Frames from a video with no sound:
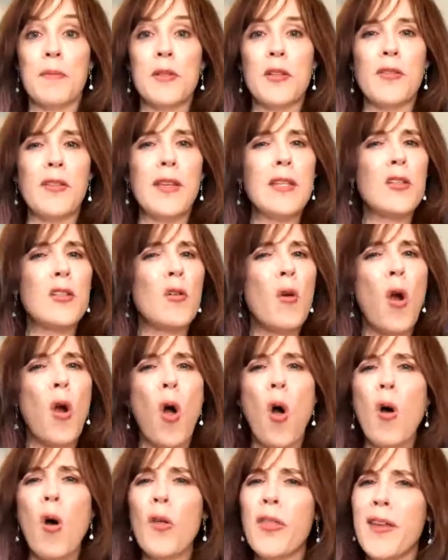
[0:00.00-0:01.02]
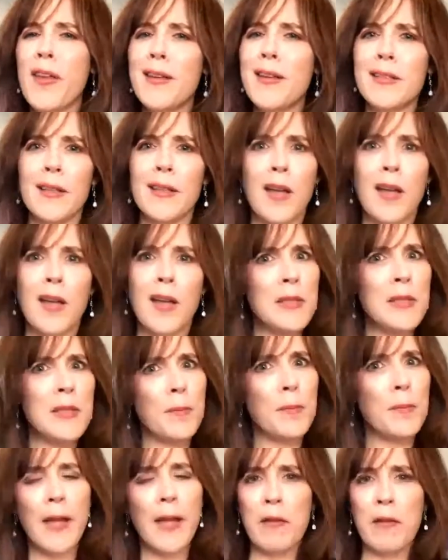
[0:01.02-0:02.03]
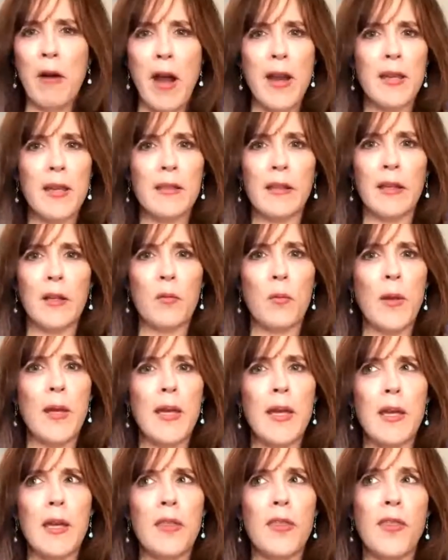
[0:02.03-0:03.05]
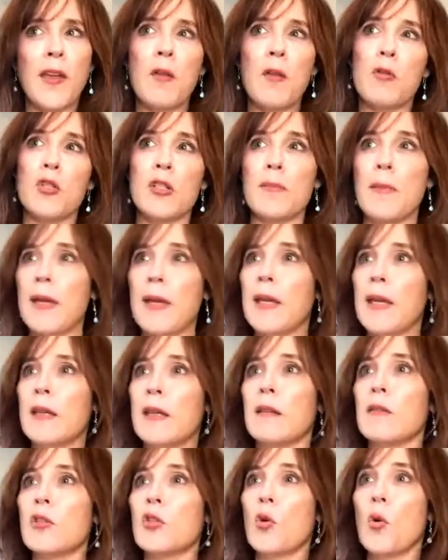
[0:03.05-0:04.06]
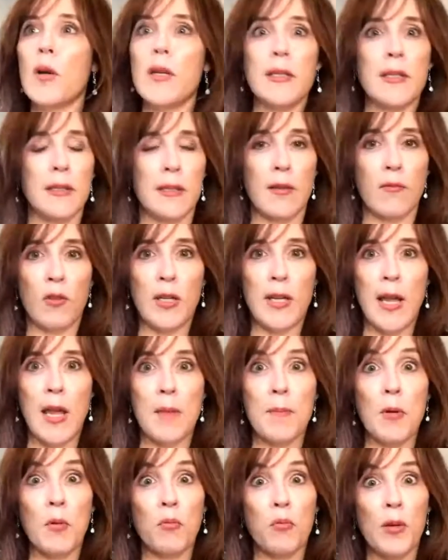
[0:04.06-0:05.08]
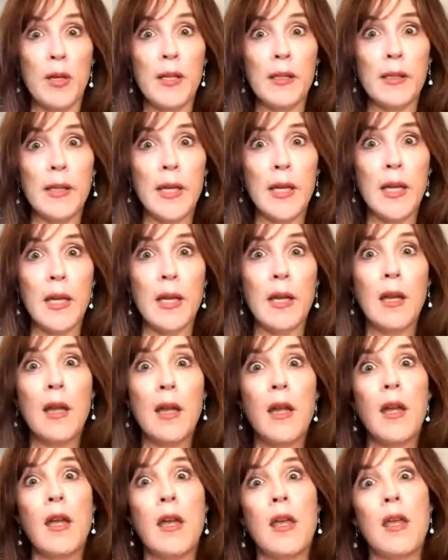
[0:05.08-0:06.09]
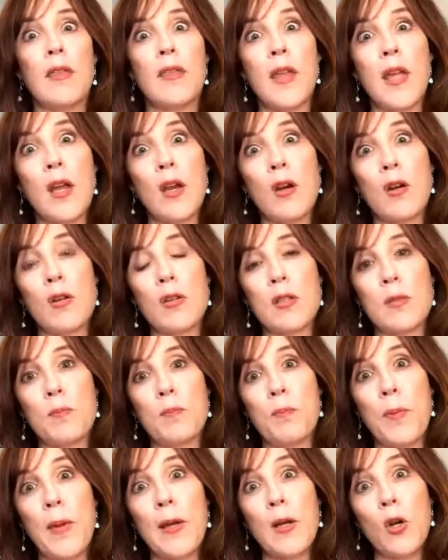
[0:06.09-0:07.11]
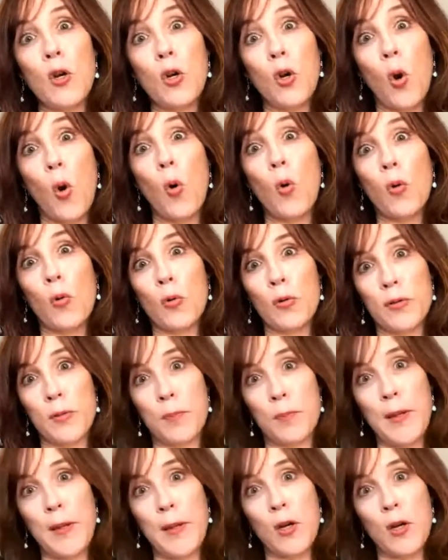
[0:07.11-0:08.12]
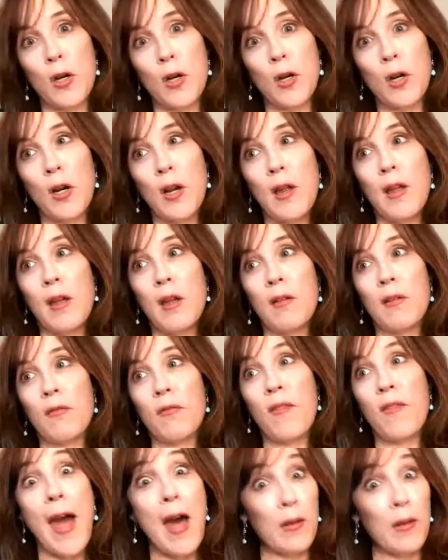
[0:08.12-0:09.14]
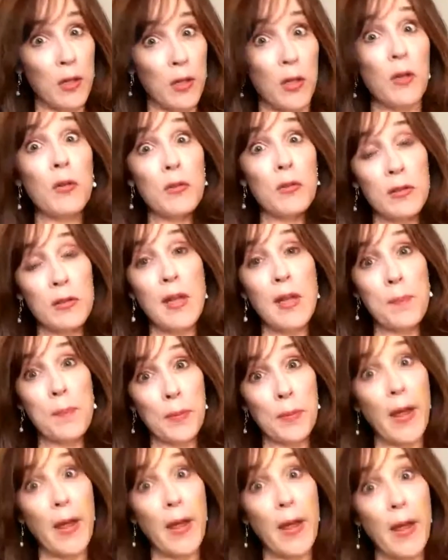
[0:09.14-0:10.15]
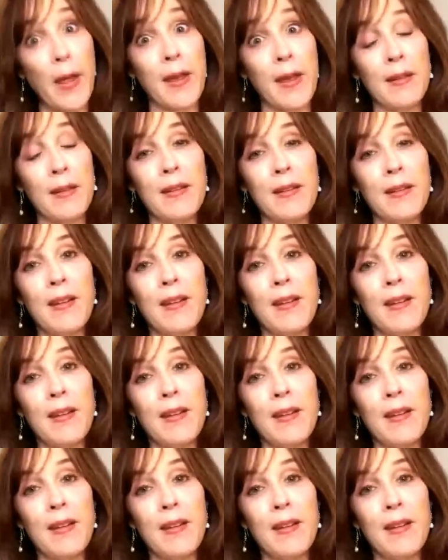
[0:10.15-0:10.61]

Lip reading: So these are all things that come into play, right? Like we think we're just making choices every day, but really there's bigger goals, bigger values at play.